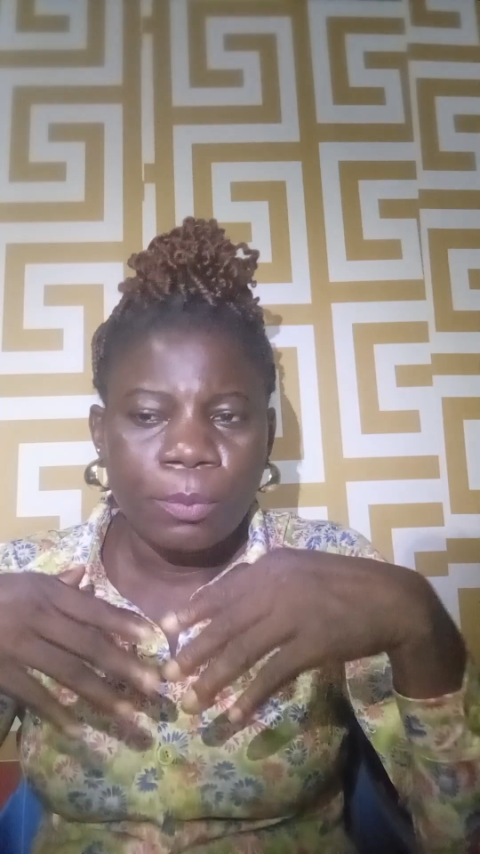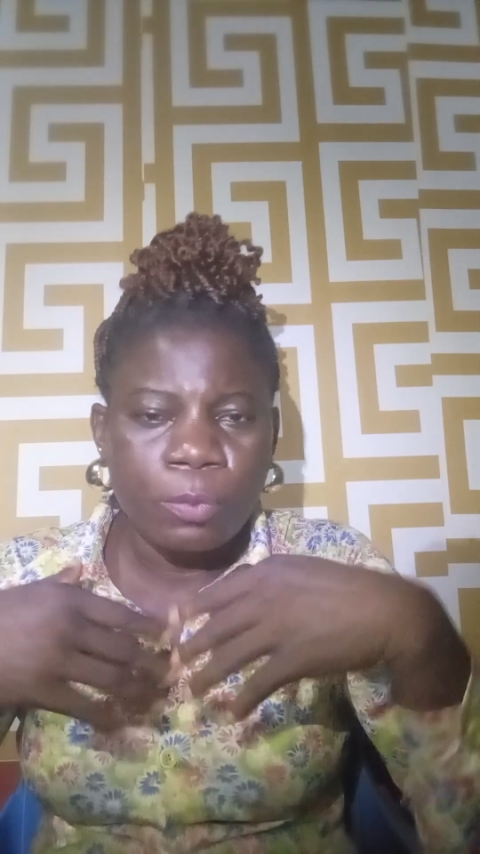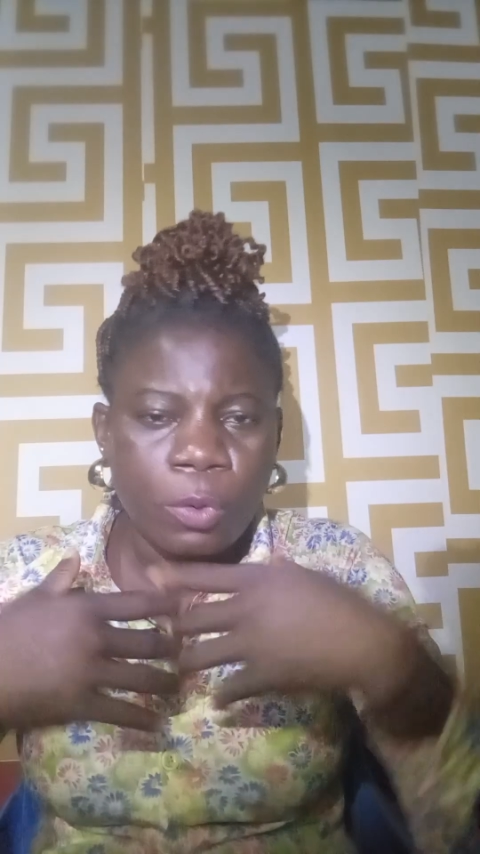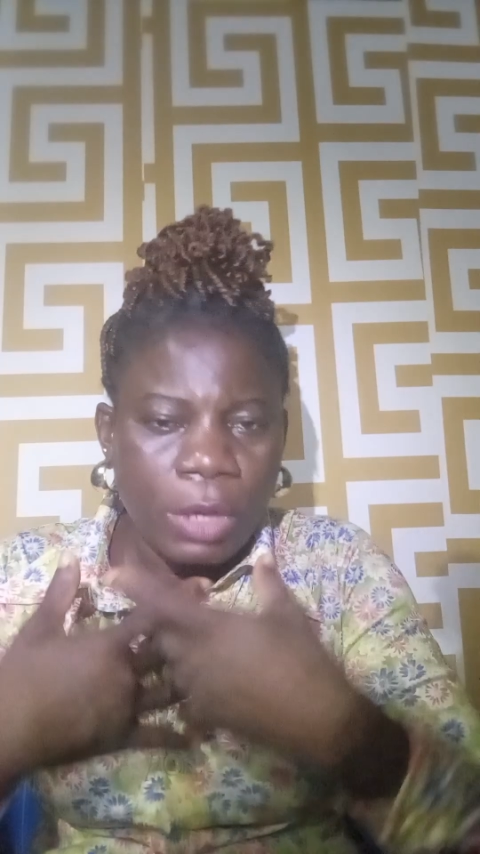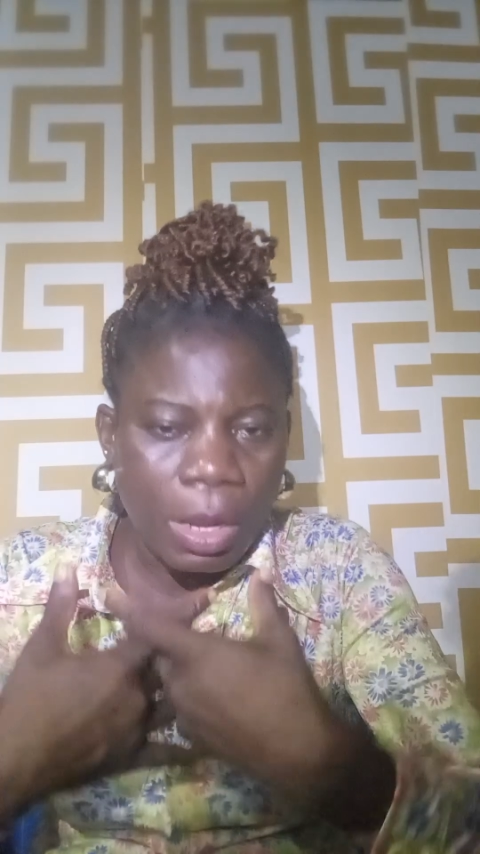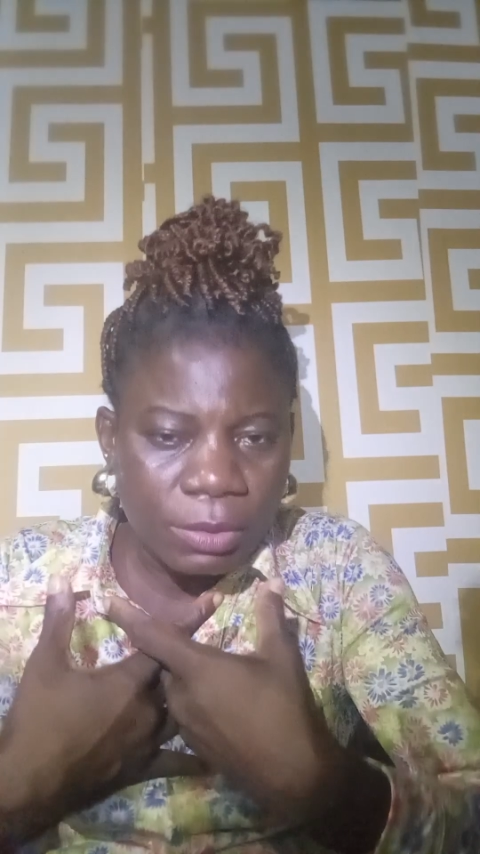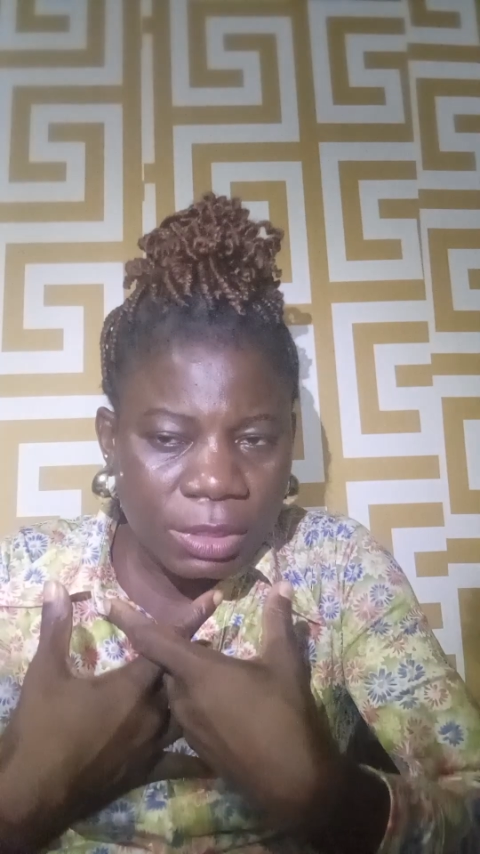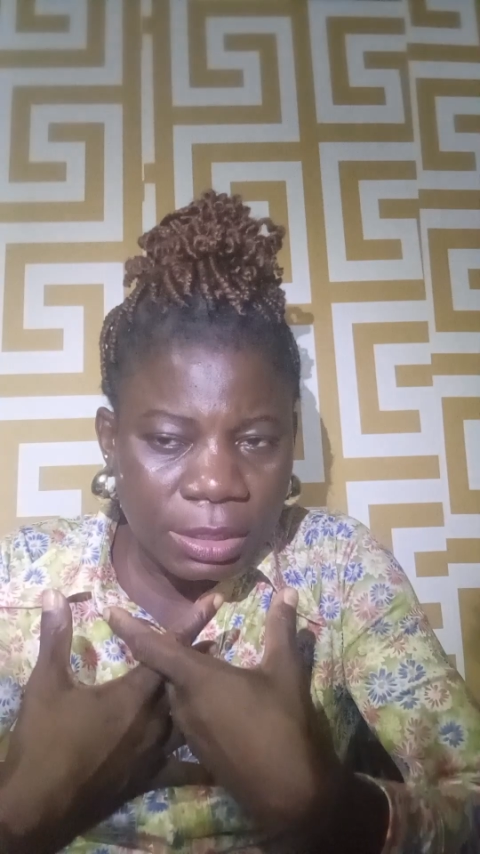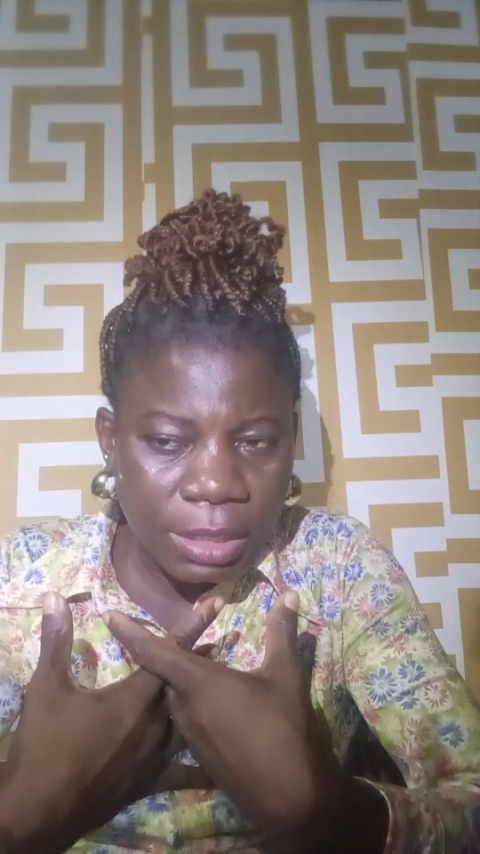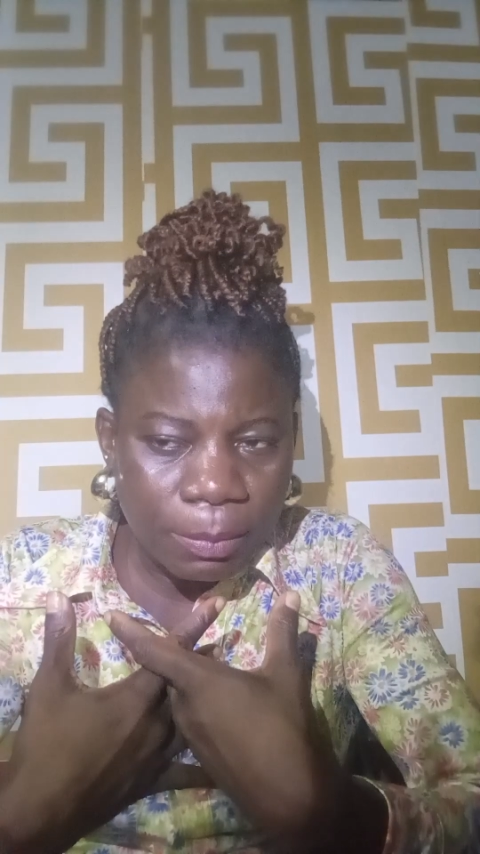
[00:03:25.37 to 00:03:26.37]

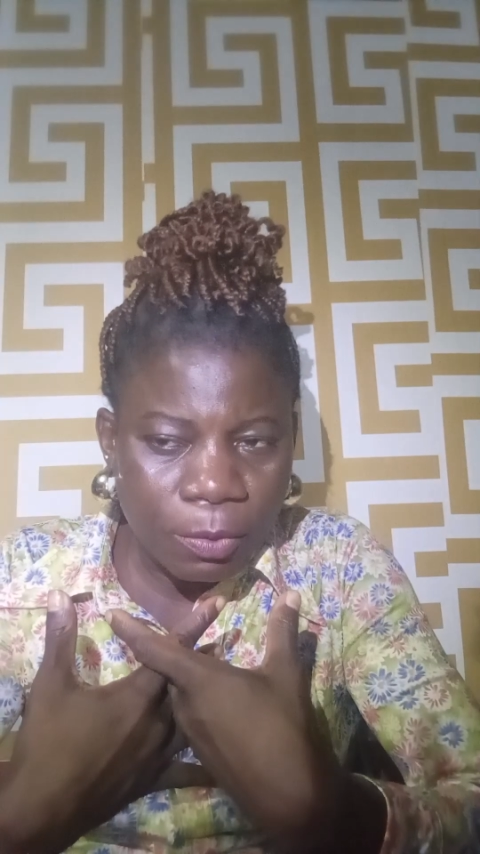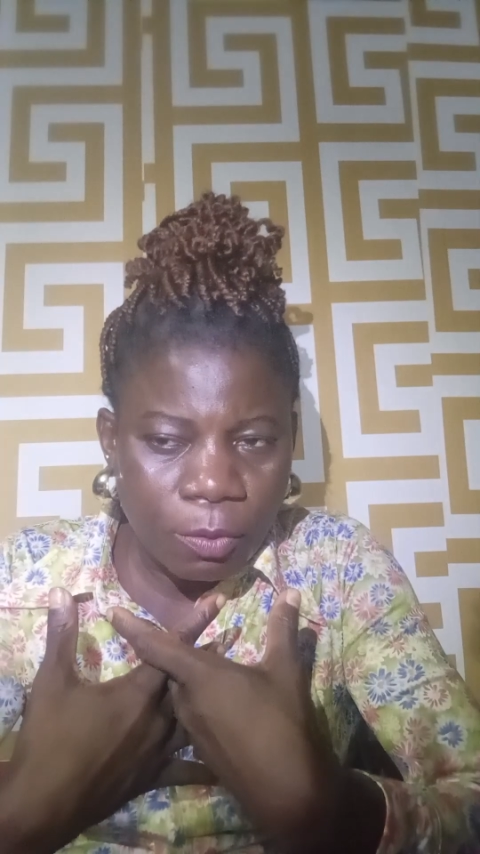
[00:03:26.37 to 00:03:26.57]
pronouncing them